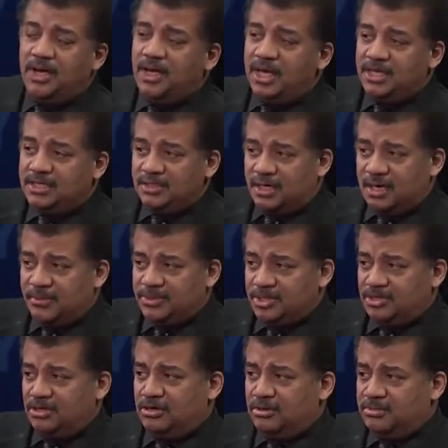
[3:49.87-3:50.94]
and to come to
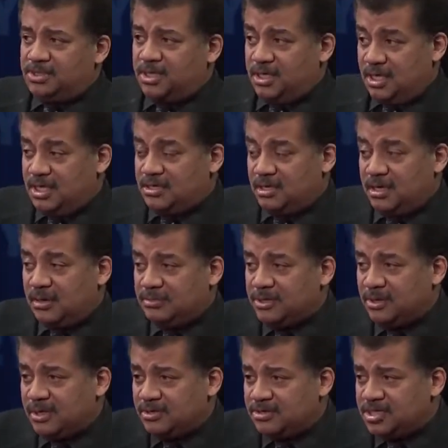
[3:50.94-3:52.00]
terms and to come to
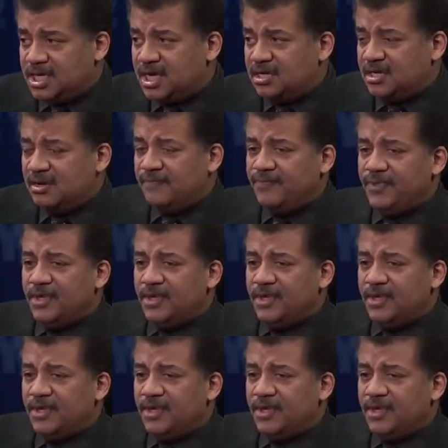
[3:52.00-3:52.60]
understand it.